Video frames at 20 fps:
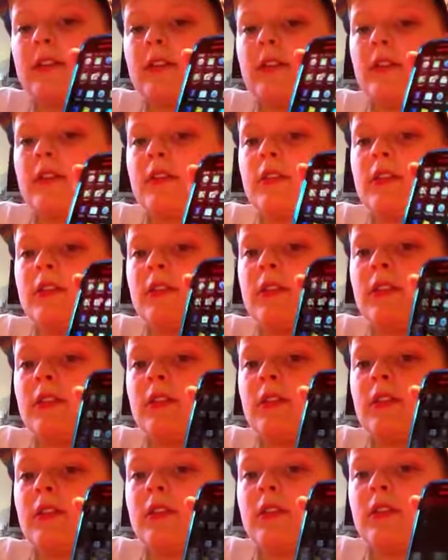
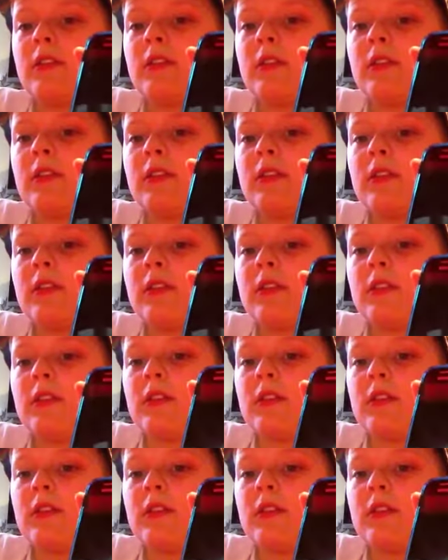(no one is talking)